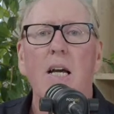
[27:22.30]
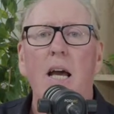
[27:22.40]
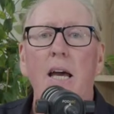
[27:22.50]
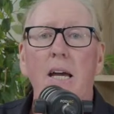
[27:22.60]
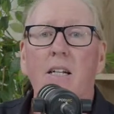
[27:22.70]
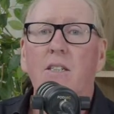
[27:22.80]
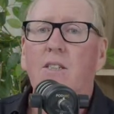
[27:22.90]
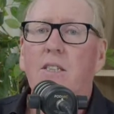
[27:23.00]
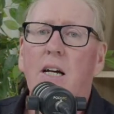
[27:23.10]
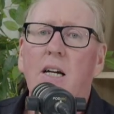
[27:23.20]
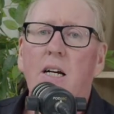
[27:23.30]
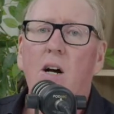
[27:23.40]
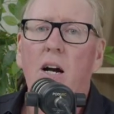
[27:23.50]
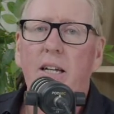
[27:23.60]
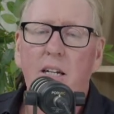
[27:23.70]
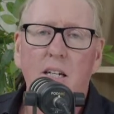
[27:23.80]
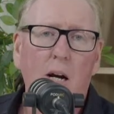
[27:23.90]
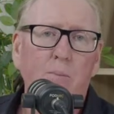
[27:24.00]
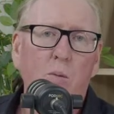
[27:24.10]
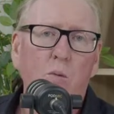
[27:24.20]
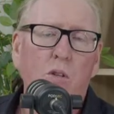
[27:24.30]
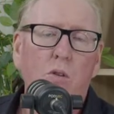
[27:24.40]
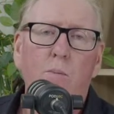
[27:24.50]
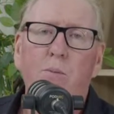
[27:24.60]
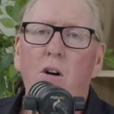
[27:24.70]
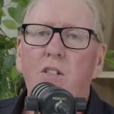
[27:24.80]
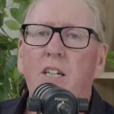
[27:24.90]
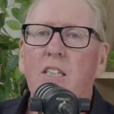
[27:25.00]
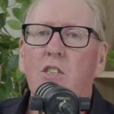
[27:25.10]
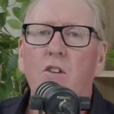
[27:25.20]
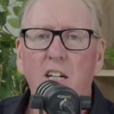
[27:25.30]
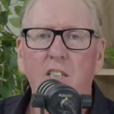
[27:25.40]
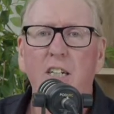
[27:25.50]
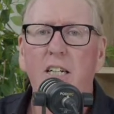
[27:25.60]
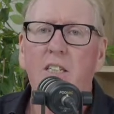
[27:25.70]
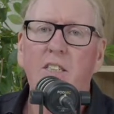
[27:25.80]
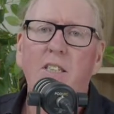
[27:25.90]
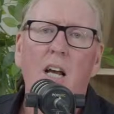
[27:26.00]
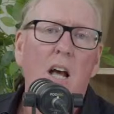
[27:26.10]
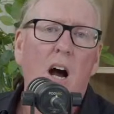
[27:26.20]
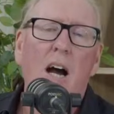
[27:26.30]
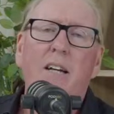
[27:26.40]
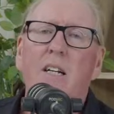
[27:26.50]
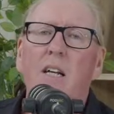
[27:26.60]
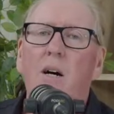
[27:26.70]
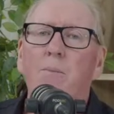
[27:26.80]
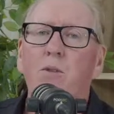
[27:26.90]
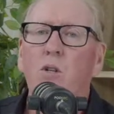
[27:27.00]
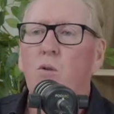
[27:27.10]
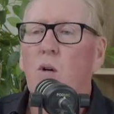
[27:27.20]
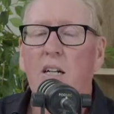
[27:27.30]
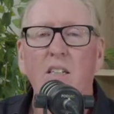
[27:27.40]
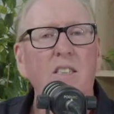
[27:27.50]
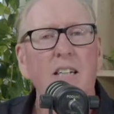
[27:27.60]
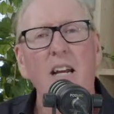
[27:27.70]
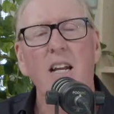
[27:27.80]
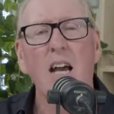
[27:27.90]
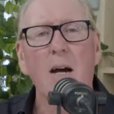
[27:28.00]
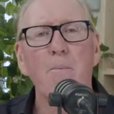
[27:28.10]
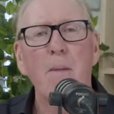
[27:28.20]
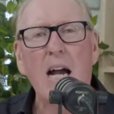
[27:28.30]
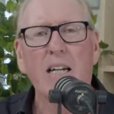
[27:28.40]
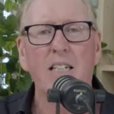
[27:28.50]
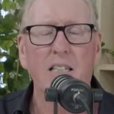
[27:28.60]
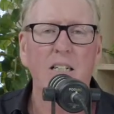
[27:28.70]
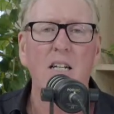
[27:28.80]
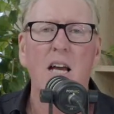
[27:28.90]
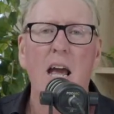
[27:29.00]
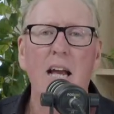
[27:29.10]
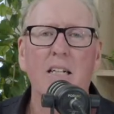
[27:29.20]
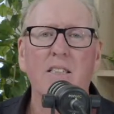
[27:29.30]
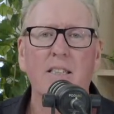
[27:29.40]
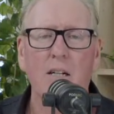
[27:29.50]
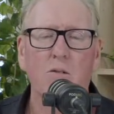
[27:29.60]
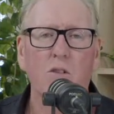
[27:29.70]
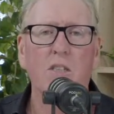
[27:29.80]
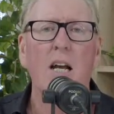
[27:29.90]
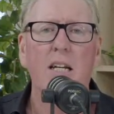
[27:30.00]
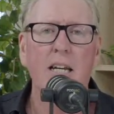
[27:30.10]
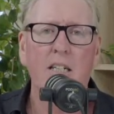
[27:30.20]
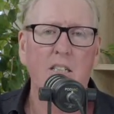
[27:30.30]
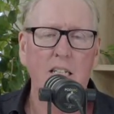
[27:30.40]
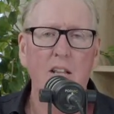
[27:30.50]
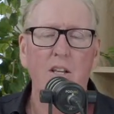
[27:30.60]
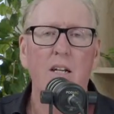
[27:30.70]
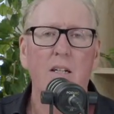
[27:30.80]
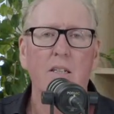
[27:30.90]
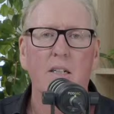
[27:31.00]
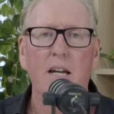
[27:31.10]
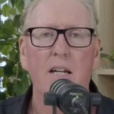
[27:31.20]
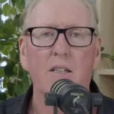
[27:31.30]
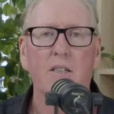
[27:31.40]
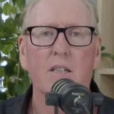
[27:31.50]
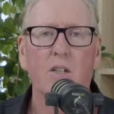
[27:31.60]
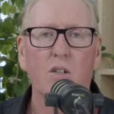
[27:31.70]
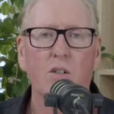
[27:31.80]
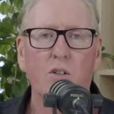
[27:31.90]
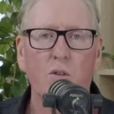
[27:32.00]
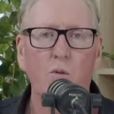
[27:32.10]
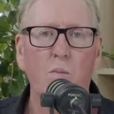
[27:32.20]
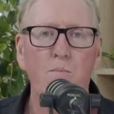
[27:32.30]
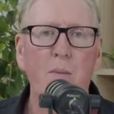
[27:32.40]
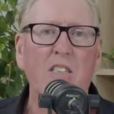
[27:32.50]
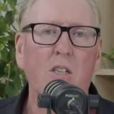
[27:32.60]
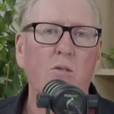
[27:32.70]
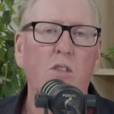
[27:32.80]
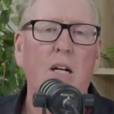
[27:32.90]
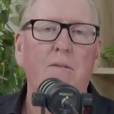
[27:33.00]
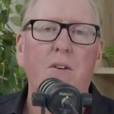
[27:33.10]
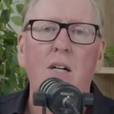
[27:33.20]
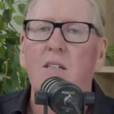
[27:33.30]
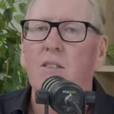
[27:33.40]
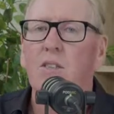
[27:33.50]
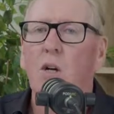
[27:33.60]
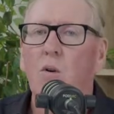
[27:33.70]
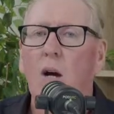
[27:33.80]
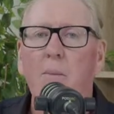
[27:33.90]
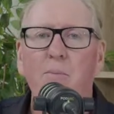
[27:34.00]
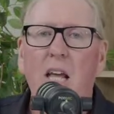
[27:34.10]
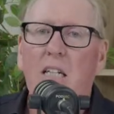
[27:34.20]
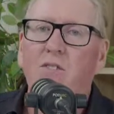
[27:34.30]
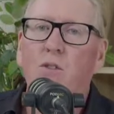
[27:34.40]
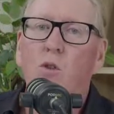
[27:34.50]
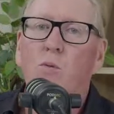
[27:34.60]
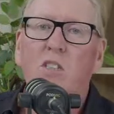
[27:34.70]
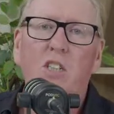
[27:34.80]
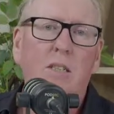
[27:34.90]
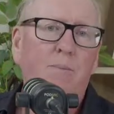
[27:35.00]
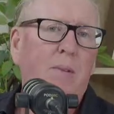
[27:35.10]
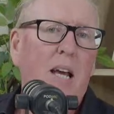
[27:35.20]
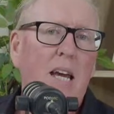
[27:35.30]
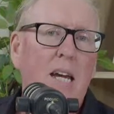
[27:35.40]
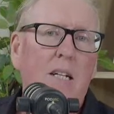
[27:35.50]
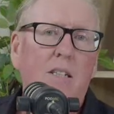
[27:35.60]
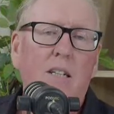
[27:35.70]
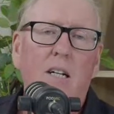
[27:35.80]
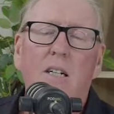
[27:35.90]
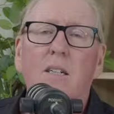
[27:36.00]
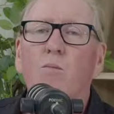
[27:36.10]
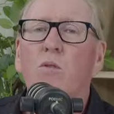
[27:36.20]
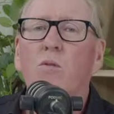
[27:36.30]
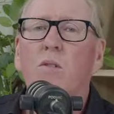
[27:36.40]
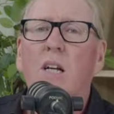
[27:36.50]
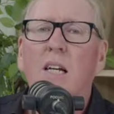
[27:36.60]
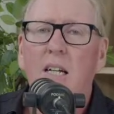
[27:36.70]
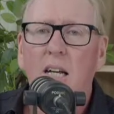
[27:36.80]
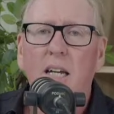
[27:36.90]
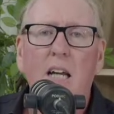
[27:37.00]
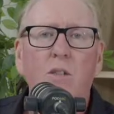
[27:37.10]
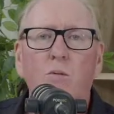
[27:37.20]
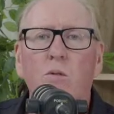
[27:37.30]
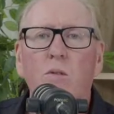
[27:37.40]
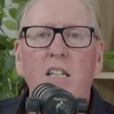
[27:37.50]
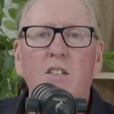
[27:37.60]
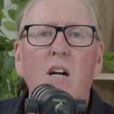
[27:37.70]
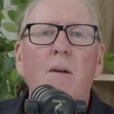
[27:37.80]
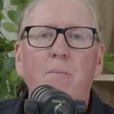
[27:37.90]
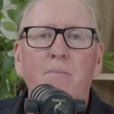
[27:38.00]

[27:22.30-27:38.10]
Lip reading: and I can help you with your project strategies. I can help you understand how marketing and sales get together and do magical stuff. So thanks for watching, and I will catch you all next time.